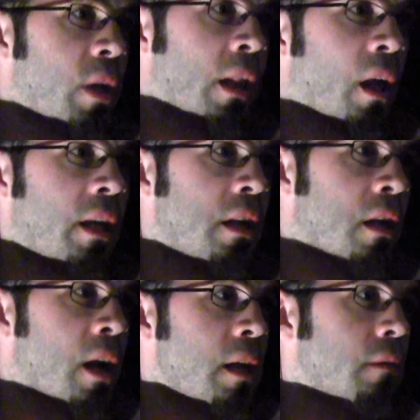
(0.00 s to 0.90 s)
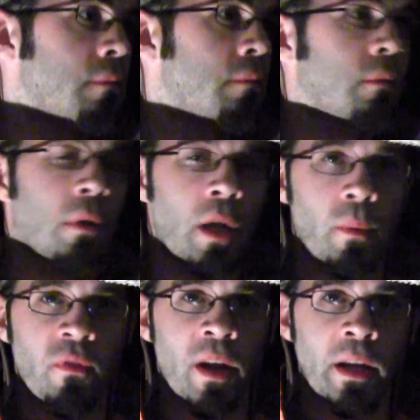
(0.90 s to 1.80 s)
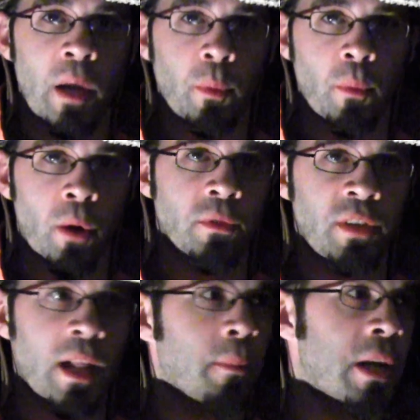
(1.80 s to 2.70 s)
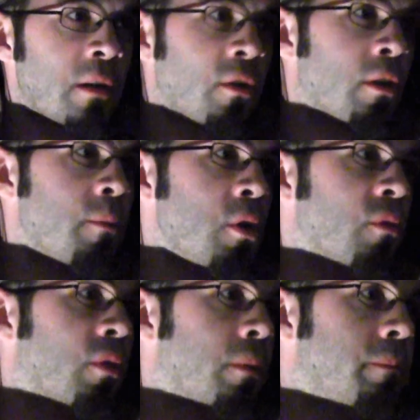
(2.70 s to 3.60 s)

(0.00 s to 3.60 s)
we get lucky tonight and we find a couple marbled salamanders on the move.